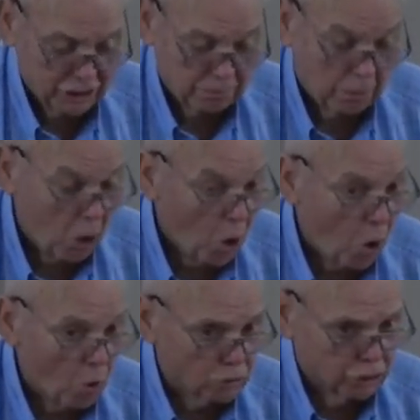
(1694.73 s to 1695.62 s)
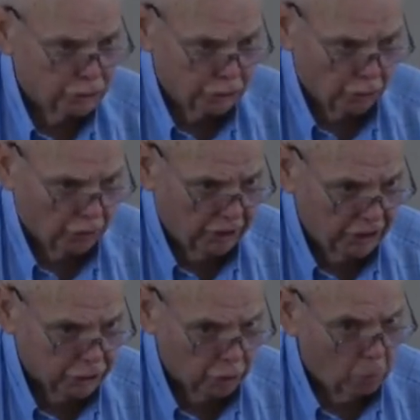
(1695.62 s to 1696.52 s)
is Paul's journey.
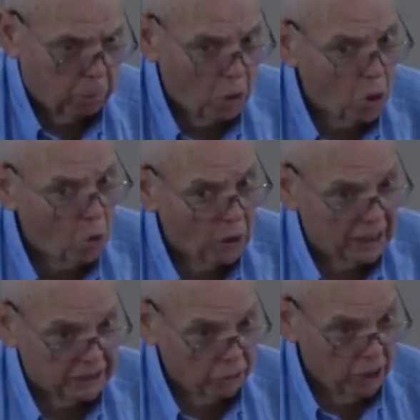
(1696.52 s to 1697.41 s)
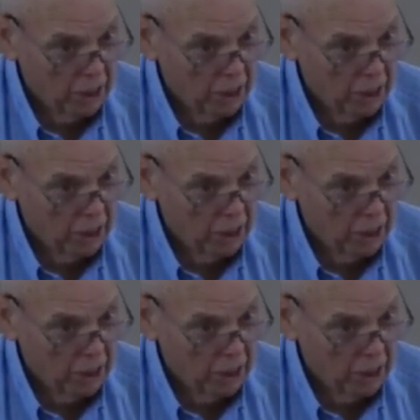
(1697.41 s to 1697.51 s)
So Paul had